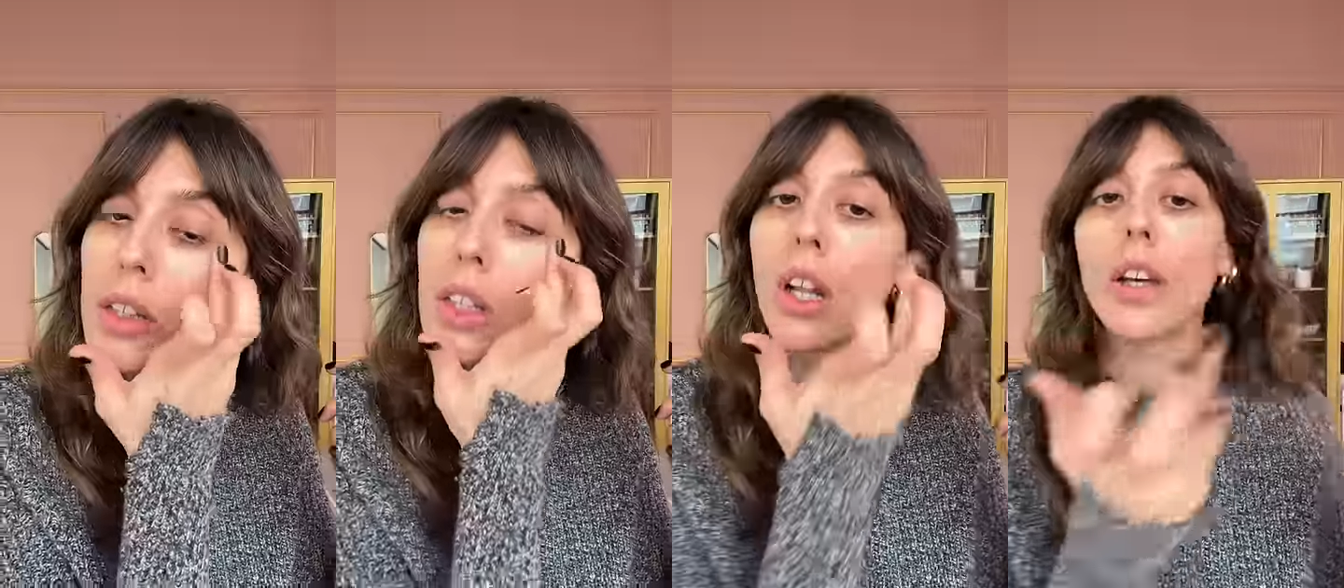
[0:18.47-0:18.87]

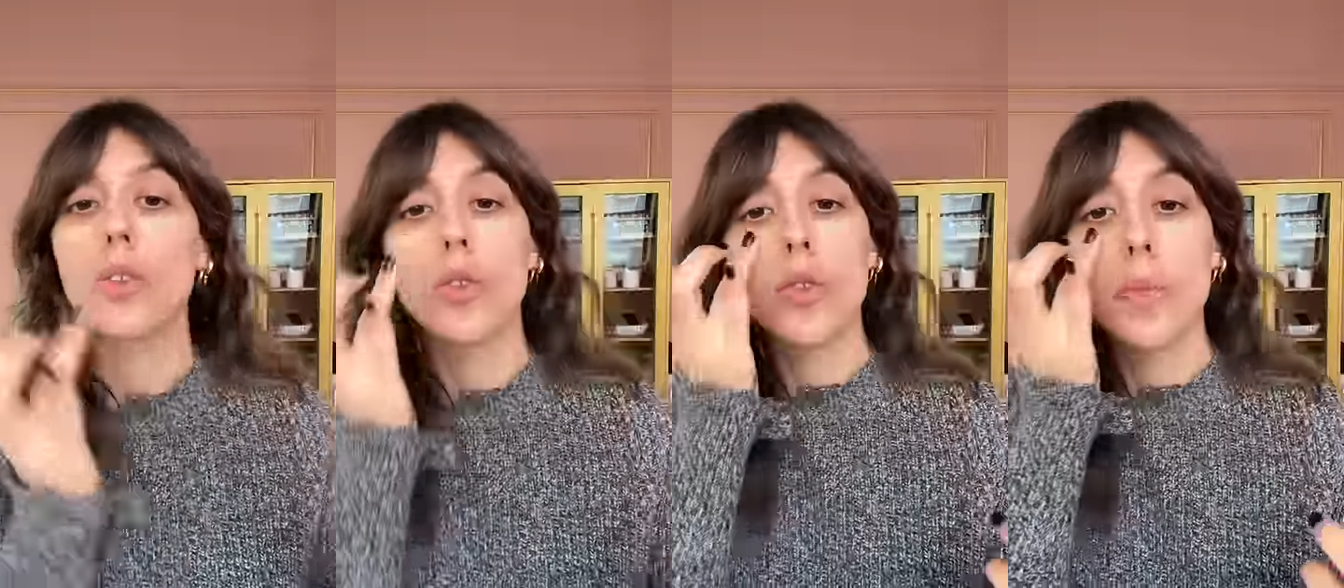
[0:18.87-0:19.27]
because I
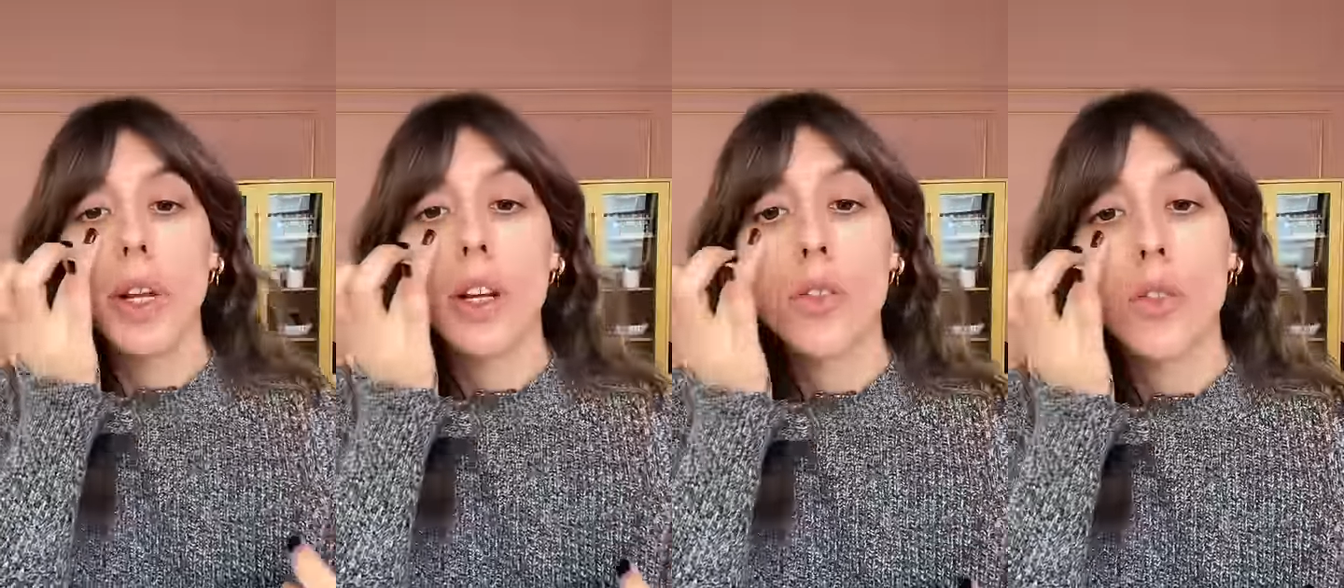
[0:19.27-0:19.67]
like to use my
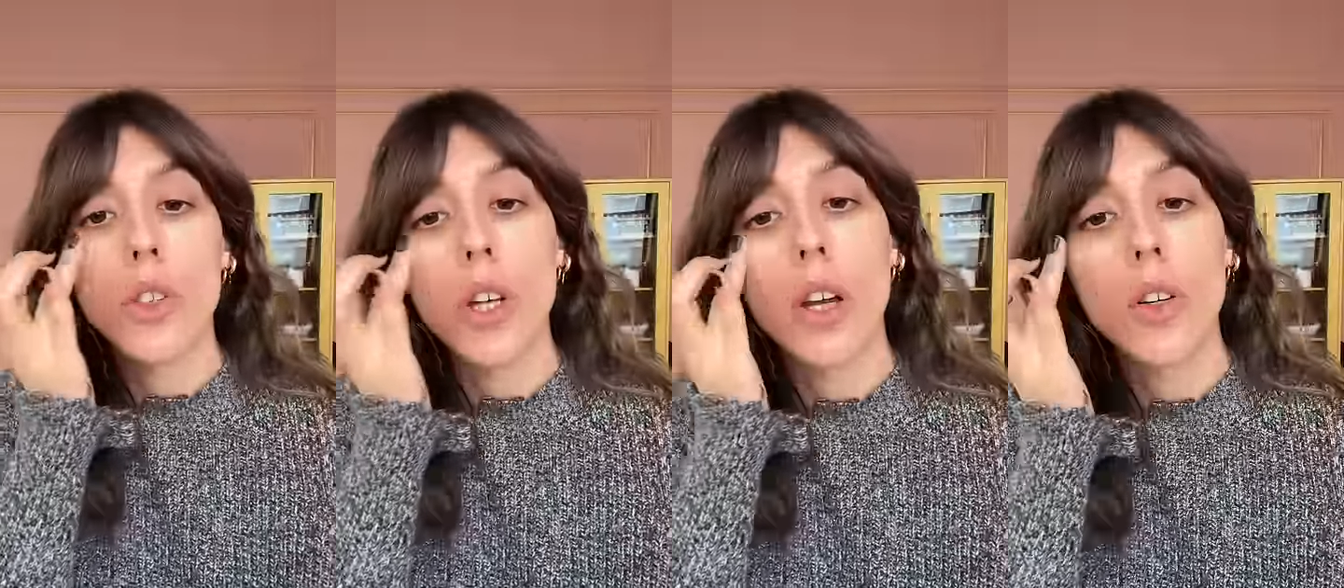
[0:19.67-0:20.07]
natural
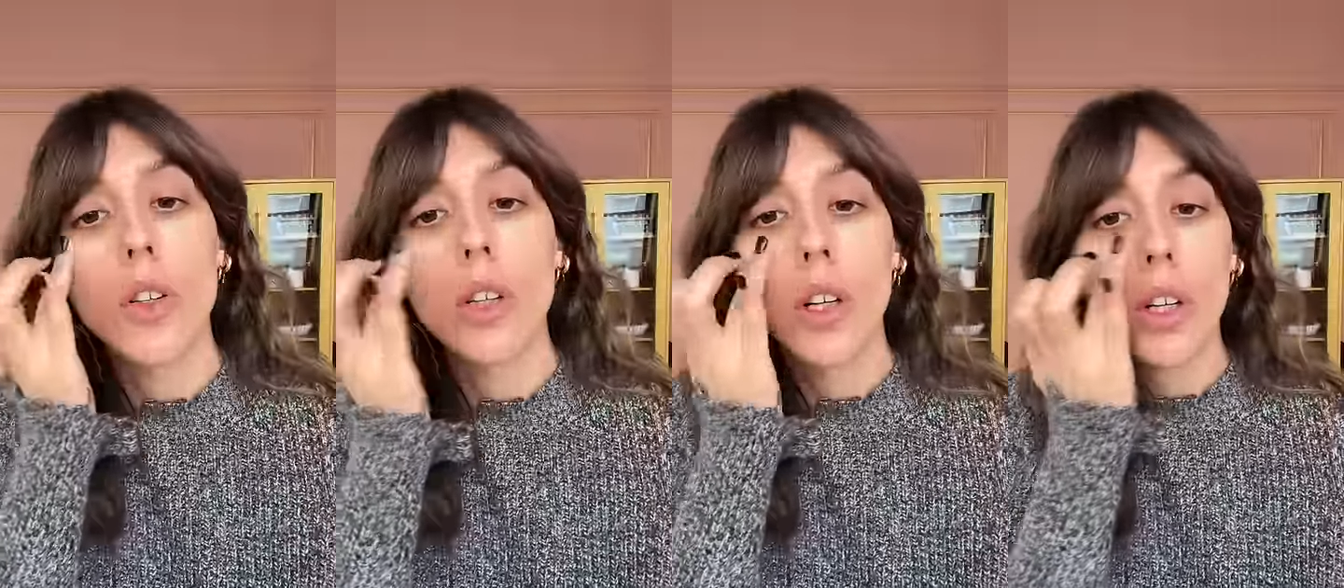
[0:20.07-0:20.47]

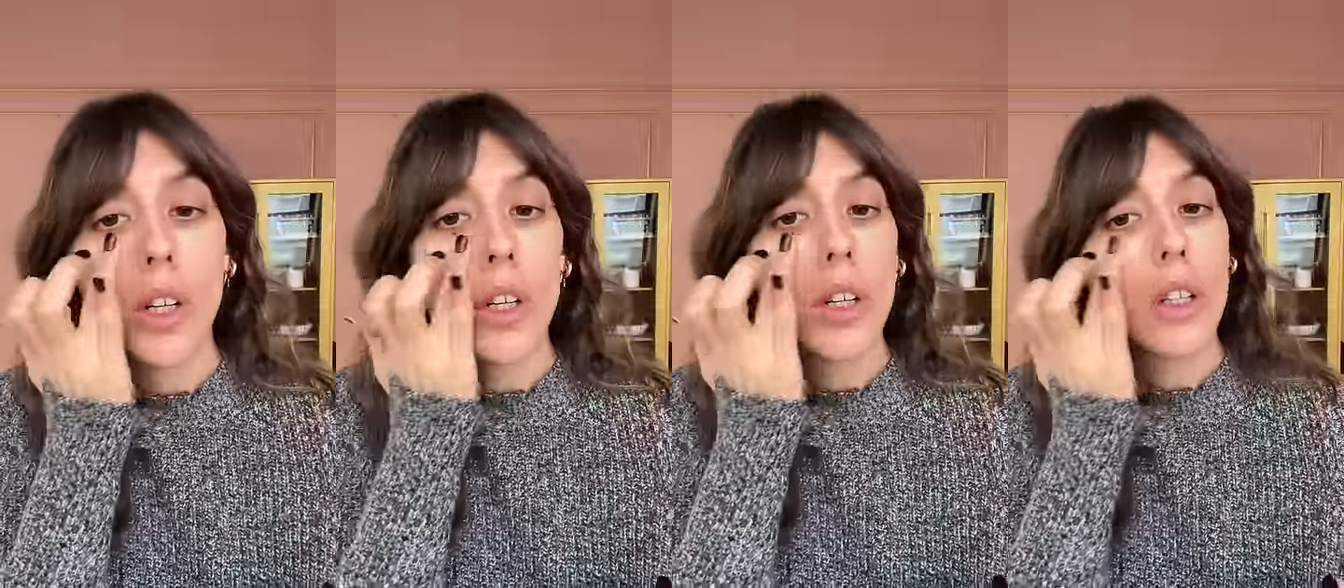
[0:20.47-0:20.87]
shadow
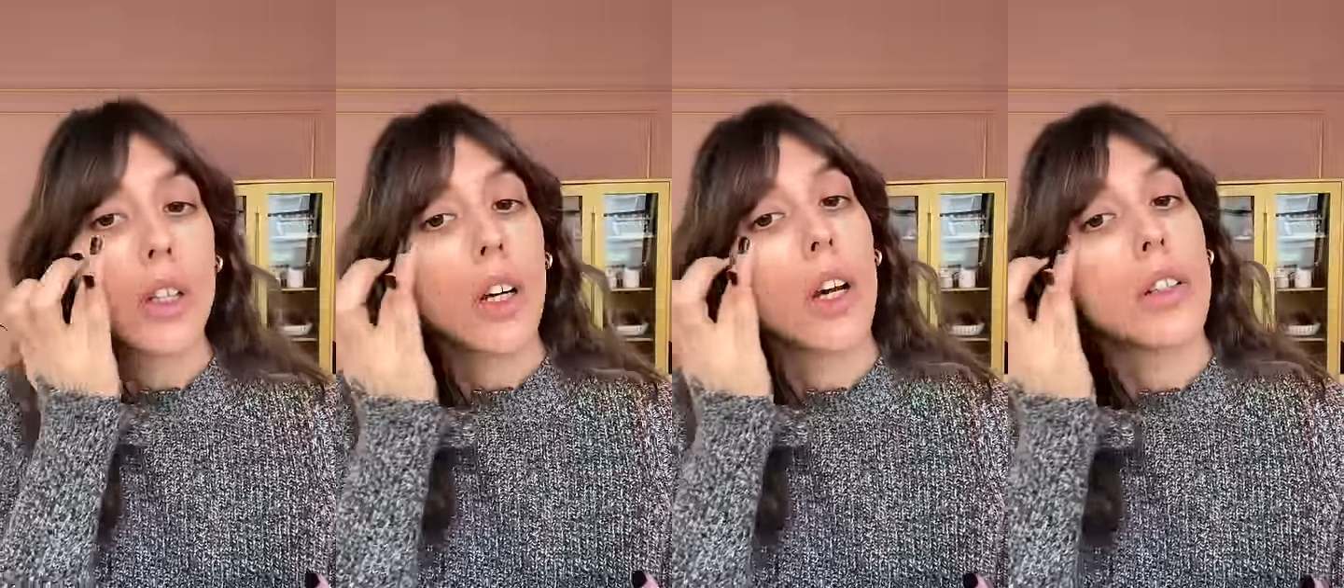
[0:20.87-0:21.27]

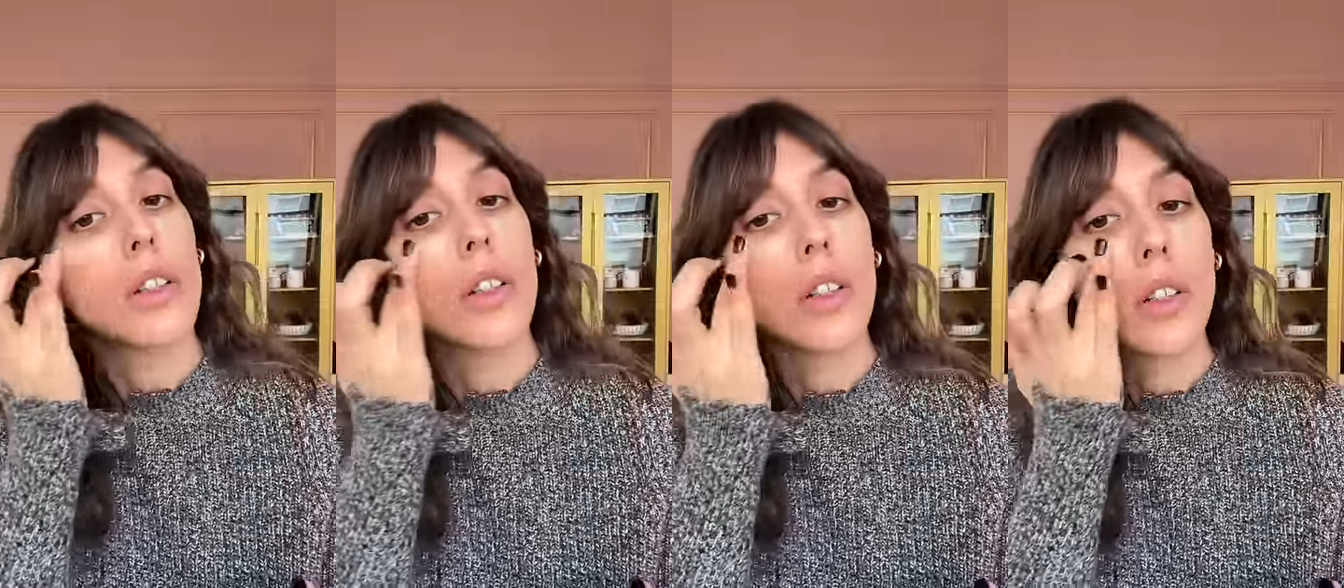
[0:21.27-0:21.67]

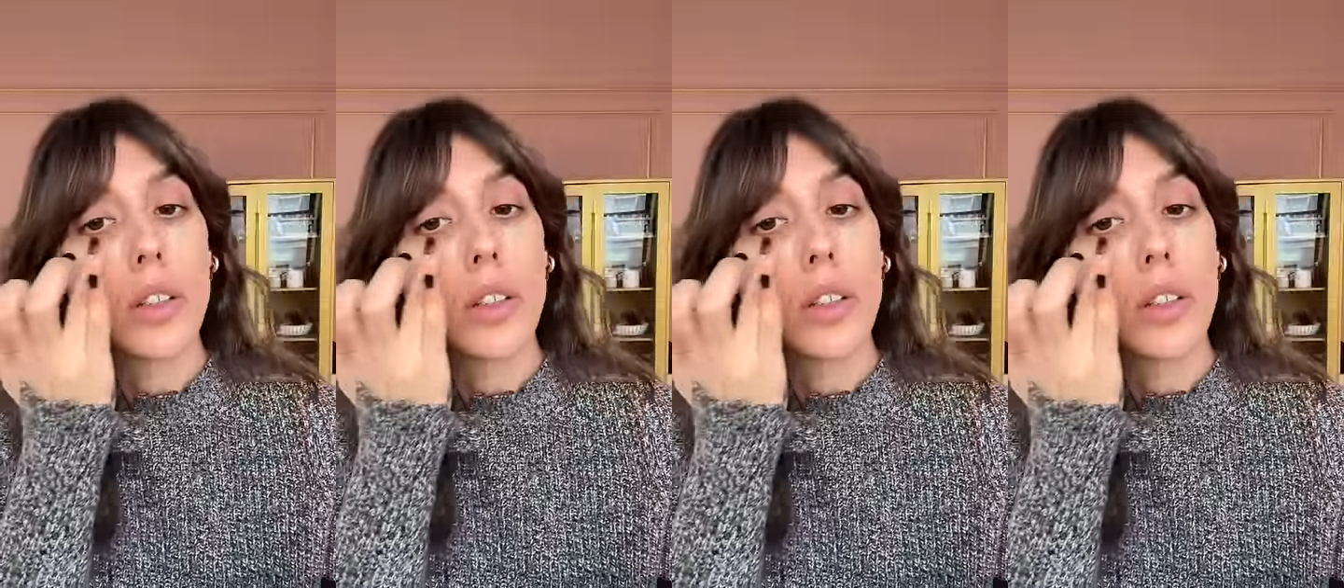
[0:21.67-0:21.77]
as a